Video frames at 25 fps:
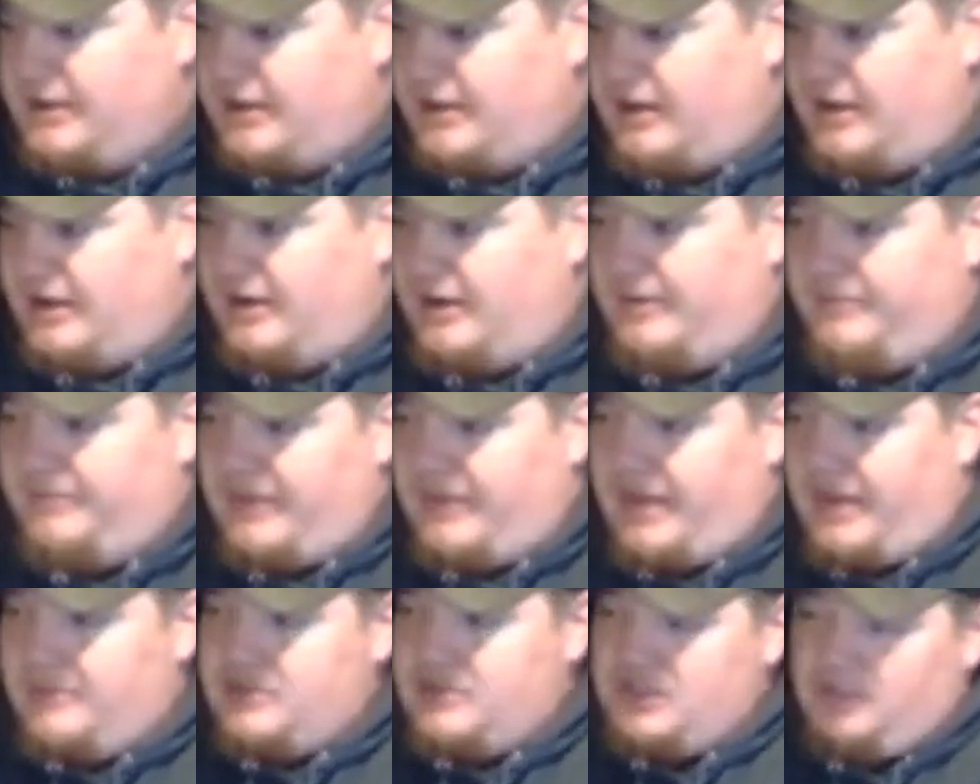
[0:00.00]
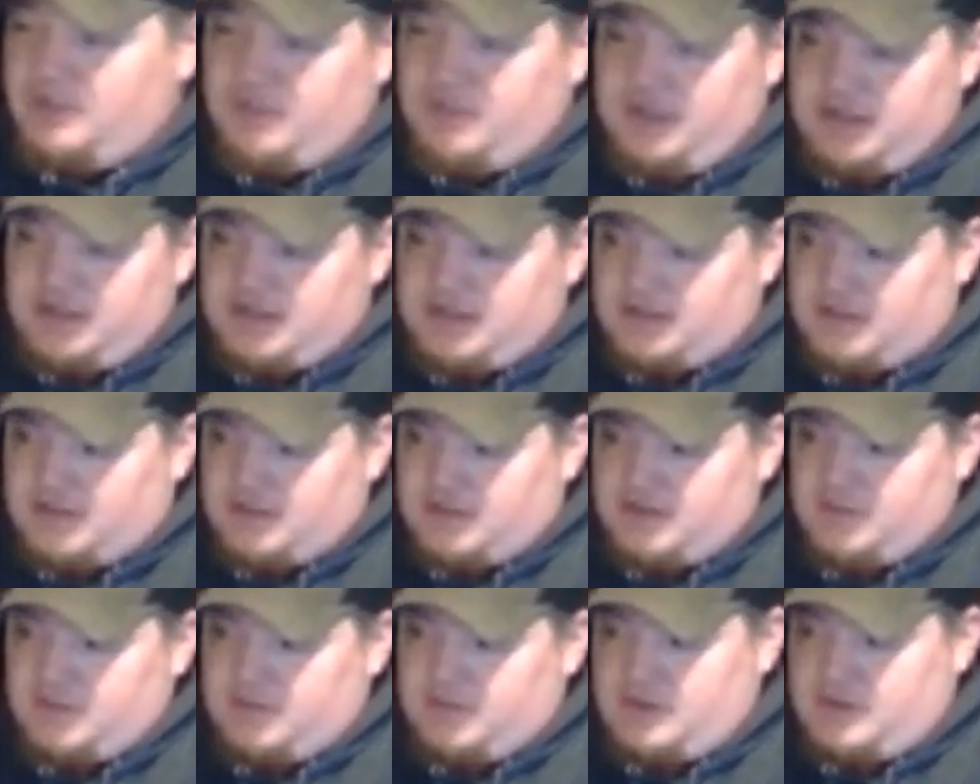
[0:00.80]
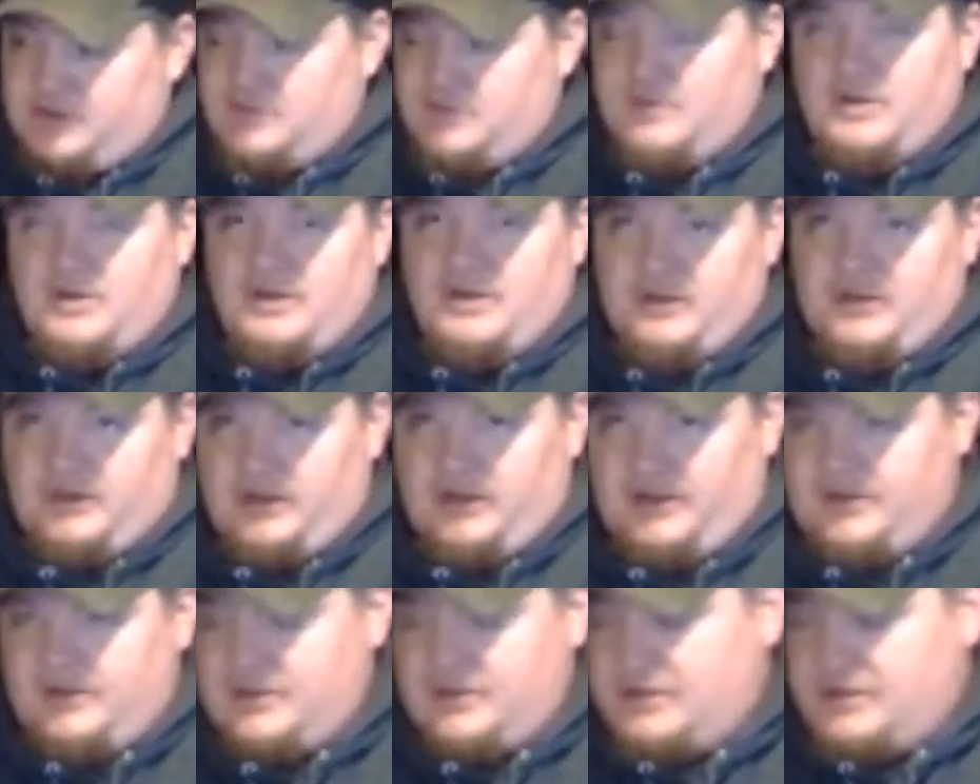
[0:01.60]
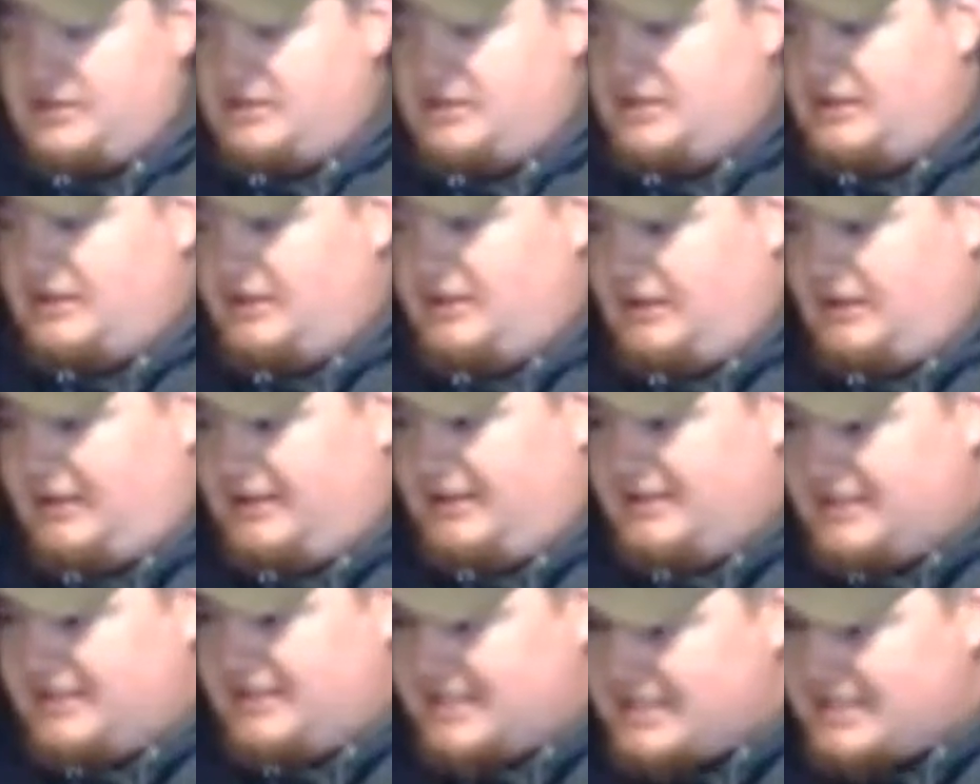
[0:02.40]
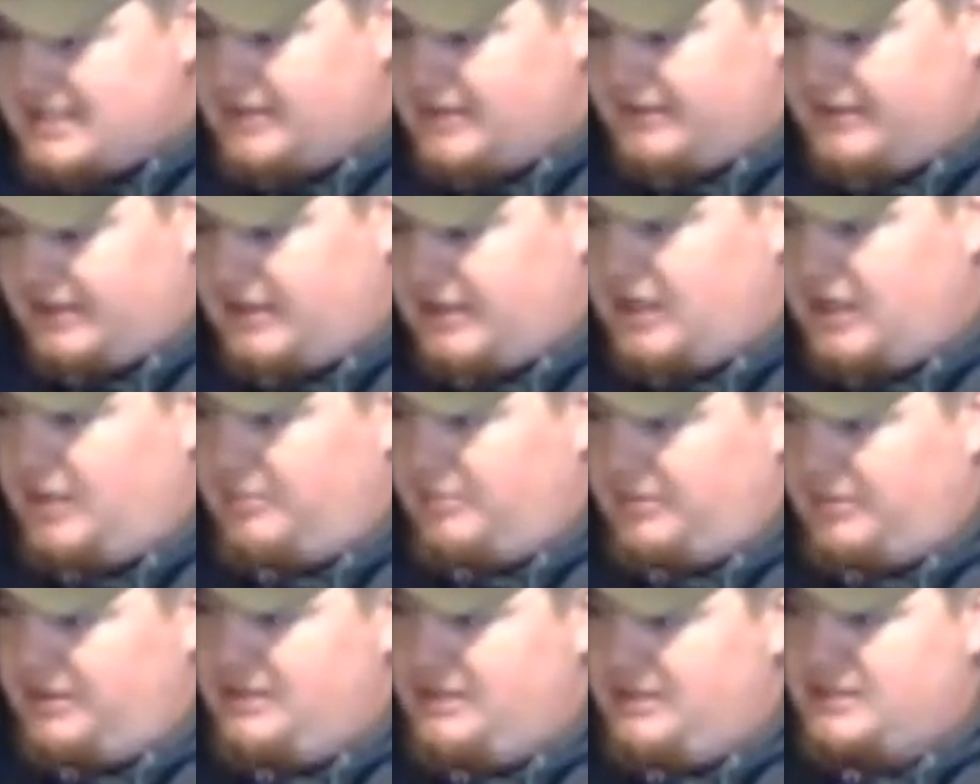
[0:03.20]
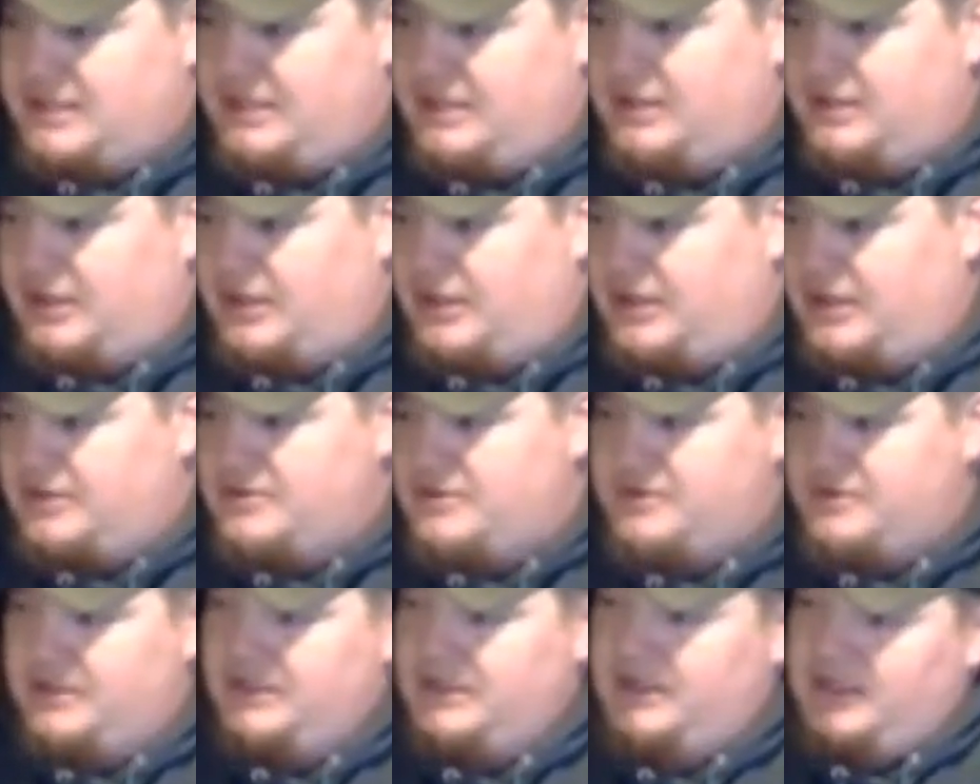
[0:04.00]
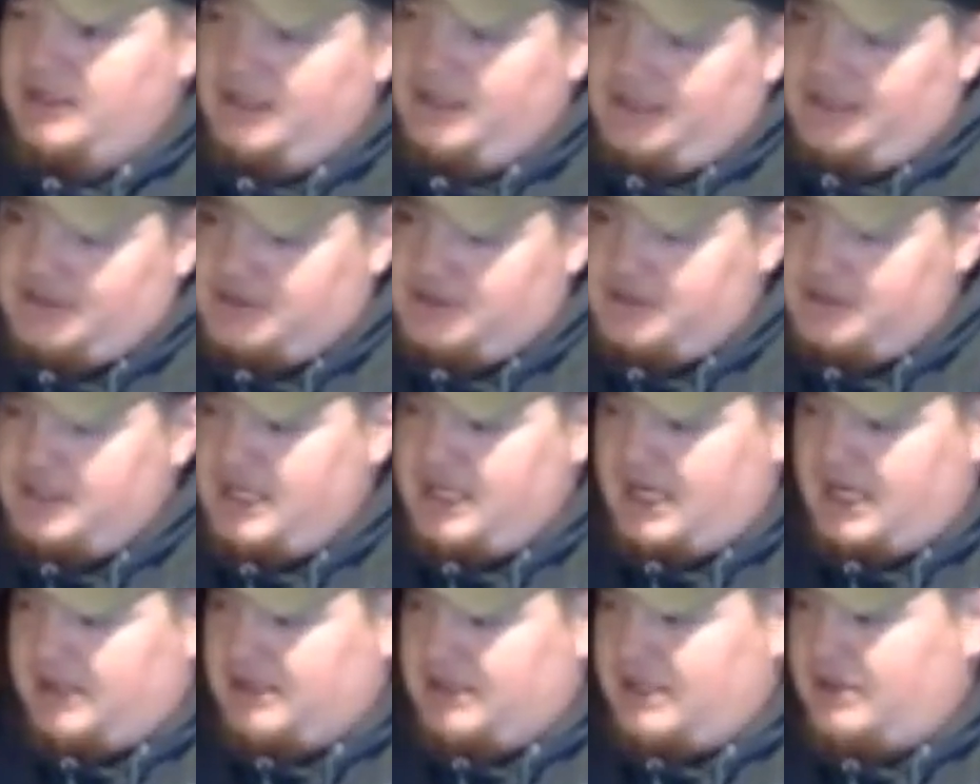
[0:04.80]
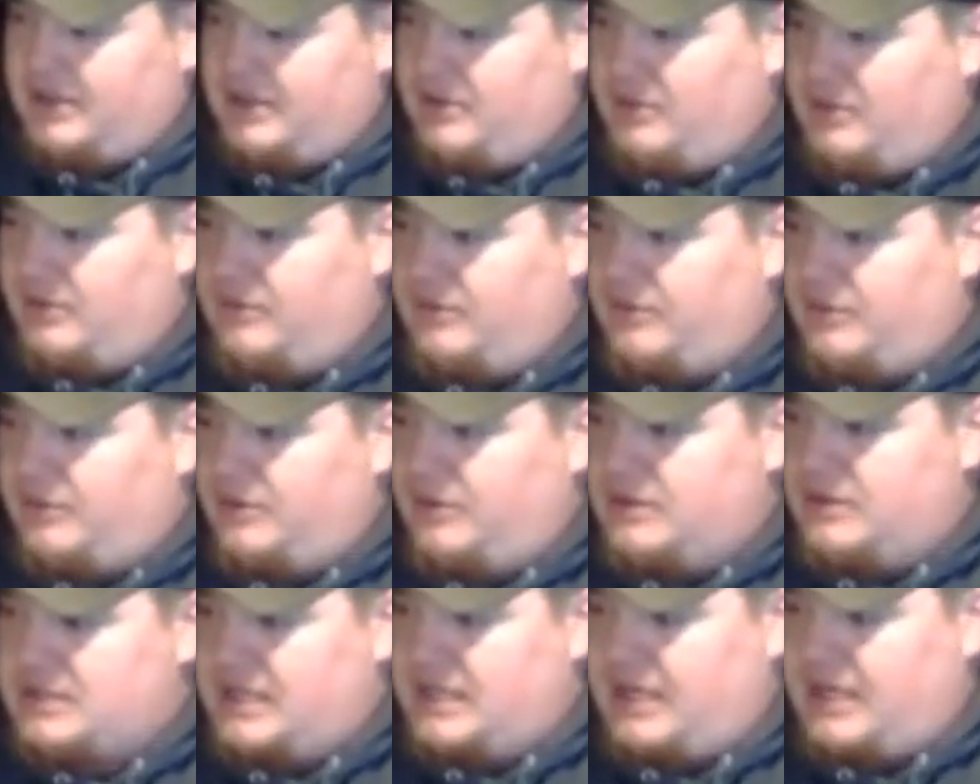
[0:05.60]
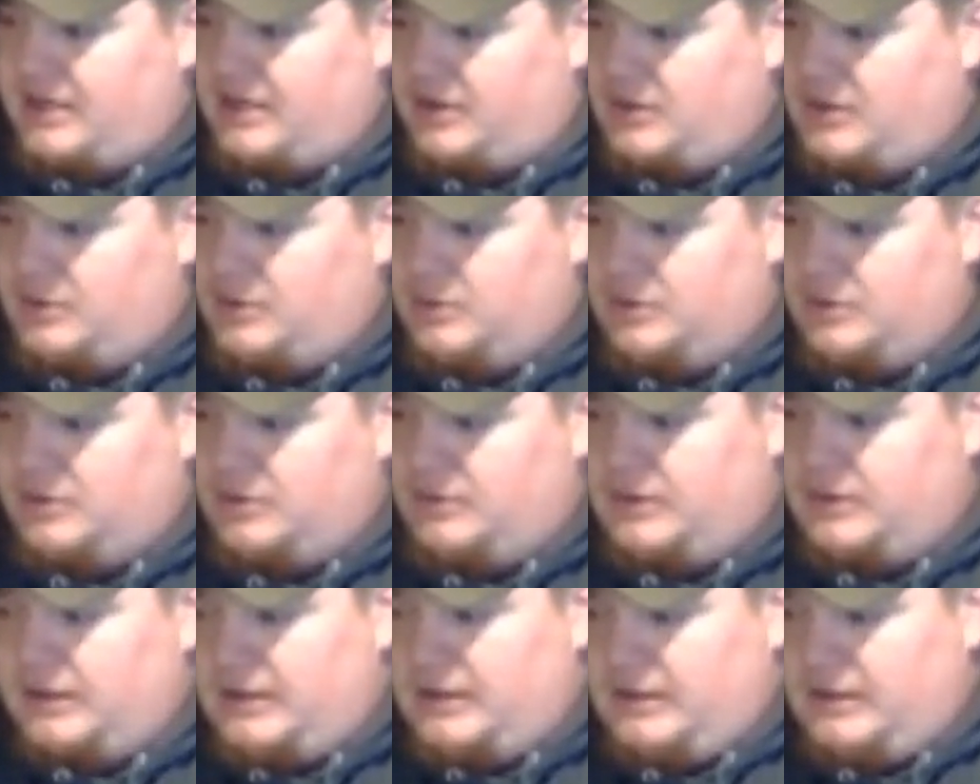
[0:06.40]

MGP sourced, which is one of the largest distilling companies in the country. So you got that going for it. It's kind of cool.